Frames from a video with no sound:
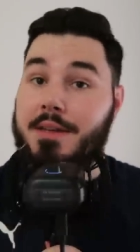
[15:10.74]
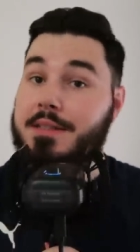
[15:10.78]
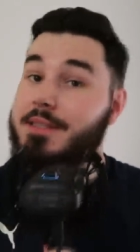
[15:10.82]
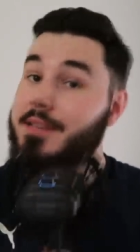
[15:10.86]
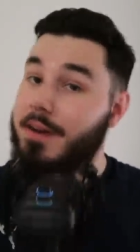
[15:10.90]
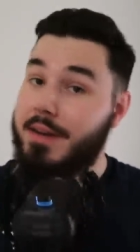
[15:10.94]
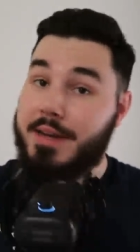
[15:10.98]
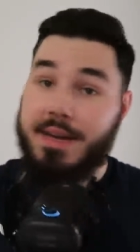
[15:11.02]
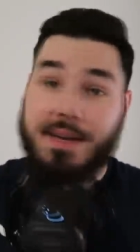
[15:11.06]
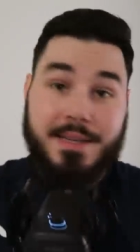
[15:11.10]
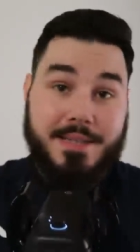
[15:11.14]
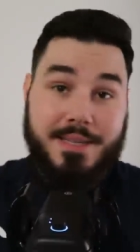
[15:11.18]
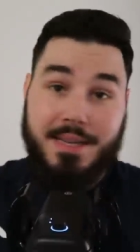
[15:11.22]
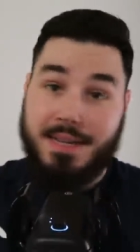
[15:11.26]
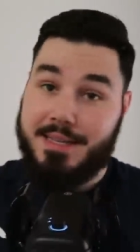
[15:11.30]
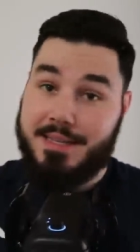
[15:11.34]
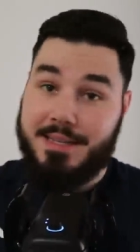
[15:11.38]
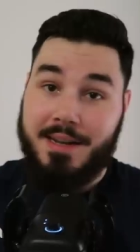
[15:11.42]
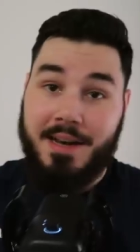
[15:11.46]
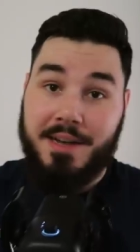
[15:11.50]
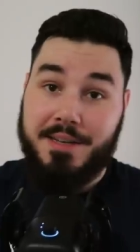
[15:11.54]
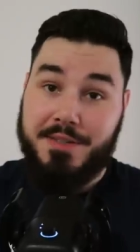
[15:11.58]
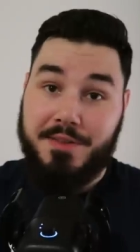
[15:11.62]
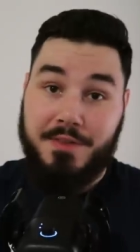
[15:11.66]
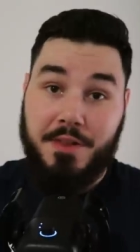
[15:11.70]
so I guess that's
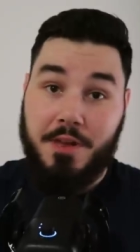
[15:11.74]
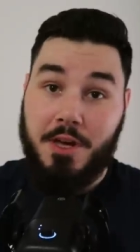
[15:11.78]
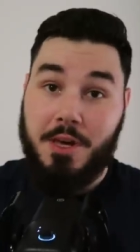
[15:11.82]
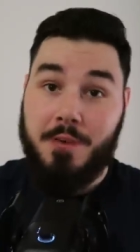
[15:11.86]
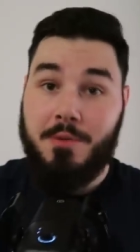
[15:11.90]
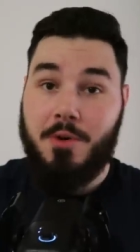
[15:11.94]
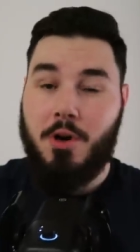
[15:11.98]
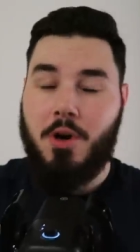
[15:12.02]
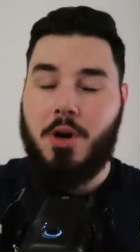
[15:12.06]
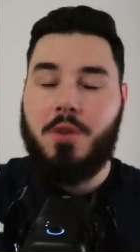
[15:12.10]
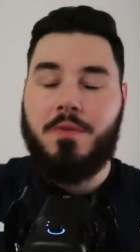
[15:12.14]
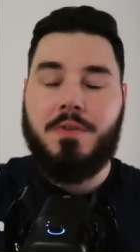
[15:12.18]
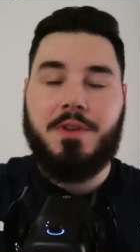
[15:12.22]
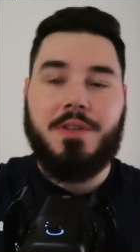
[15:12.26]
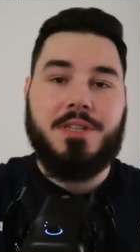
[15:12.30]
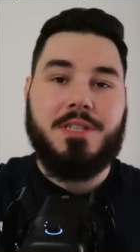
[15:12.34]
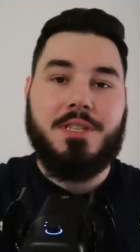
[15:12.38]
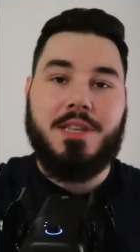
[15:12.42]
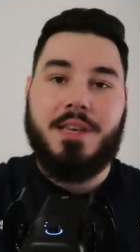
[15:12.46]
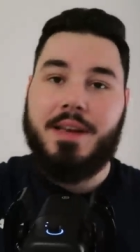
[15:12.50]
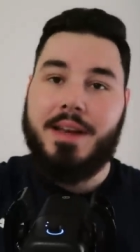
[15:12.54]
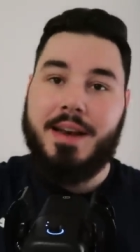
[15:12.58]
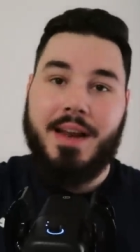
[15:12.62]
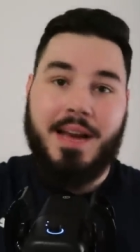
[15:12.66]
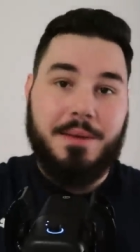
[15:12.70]
nice of them.
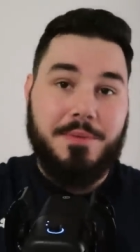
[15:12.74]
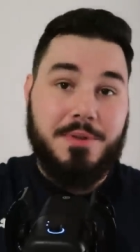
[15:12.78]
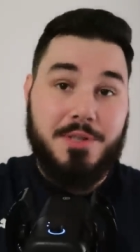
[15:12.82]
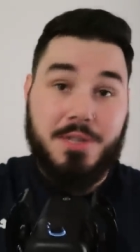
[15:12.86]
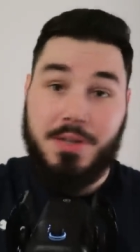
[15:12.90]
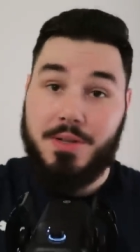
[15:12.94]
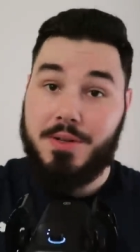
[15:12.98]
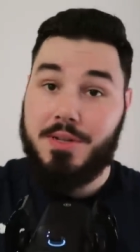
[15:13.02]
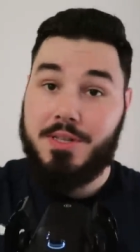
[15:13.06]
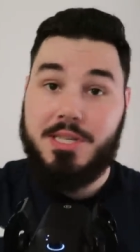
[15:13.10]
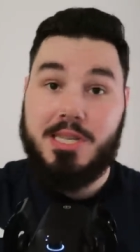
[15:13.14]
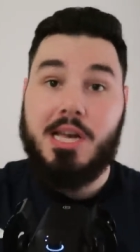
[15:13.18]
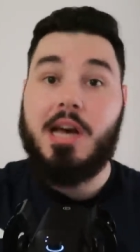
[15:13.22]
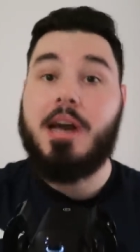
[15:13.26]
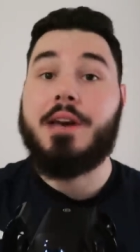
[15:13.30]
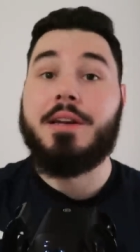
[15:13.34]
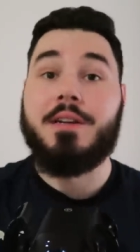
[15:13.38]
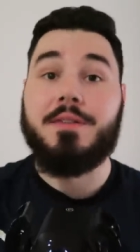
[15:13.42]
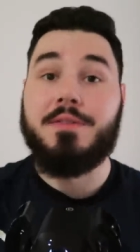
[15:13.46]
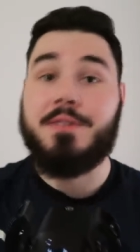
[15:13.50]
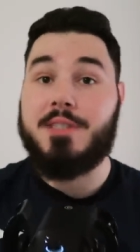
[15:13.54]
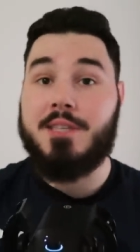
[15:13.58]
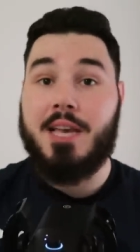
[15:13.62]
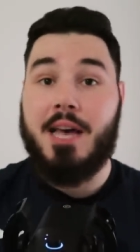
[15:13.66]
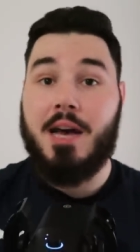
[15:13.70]
Obviously, an absolute ton
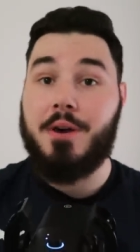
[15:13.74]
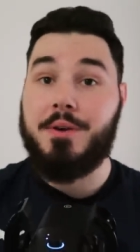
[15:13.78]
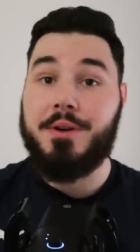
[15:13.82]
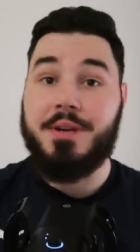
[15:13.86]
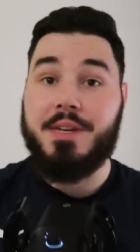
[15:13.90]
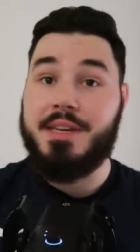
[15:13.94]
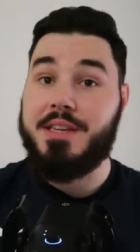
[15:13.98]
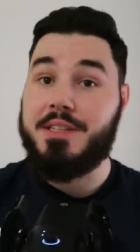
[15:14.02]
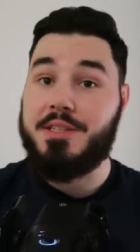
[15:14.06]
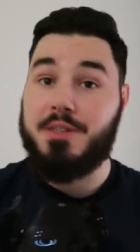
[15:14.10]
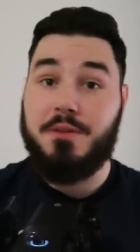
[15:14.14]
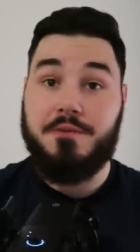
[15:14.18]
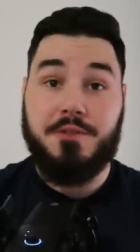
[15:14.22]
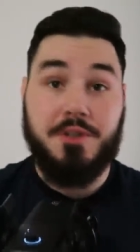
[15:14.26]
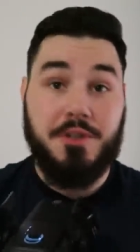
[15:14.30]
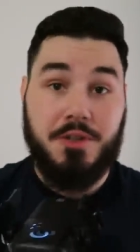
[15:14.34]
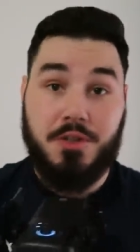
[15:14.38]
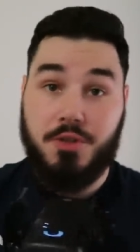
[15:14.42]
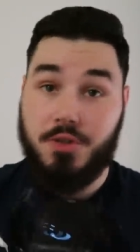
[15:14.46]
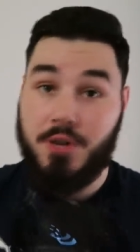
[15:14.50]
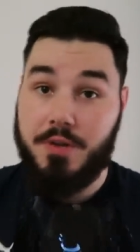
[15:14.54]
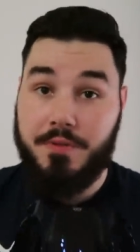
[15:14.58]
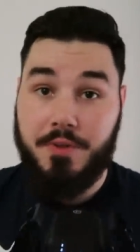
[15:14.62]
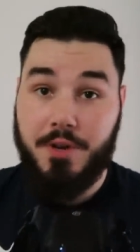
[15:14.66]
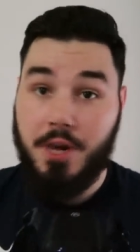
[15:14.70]
of Saudis who've just
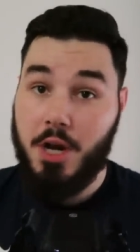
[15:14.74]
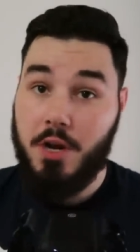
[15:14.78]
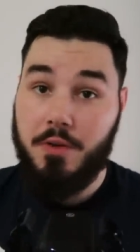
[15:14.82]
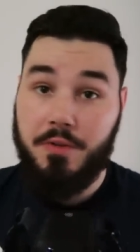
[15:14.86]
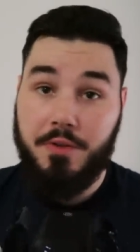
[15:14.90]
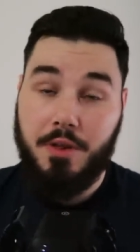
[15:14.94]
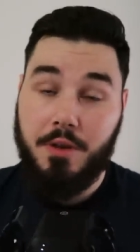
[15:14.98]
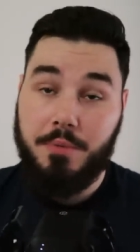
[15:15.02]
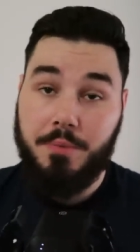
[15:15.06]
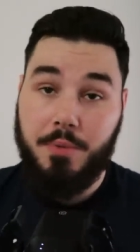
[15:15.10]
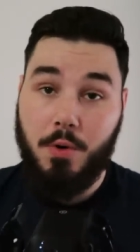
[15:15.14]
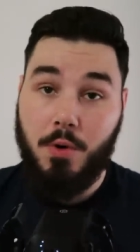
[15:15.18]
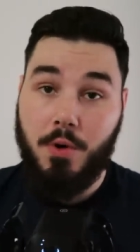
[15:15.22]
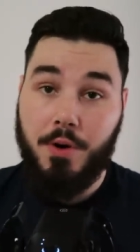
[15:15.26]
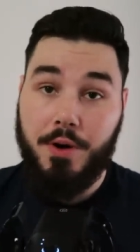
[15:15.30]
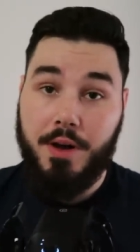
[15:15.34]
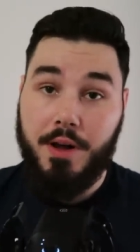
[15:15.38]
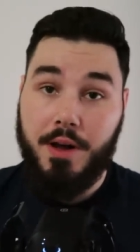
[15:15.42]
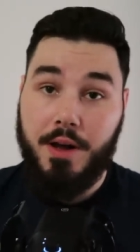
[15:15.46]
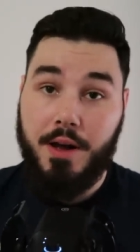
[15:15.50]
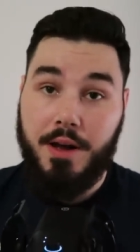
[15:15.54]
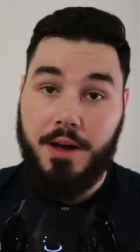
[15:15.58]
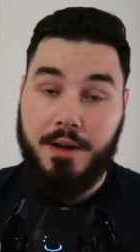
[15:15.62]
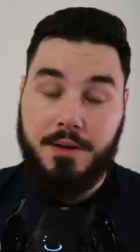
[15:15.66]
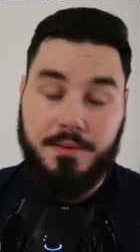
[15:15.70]
driven over the
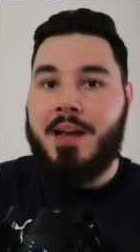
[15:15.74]
border.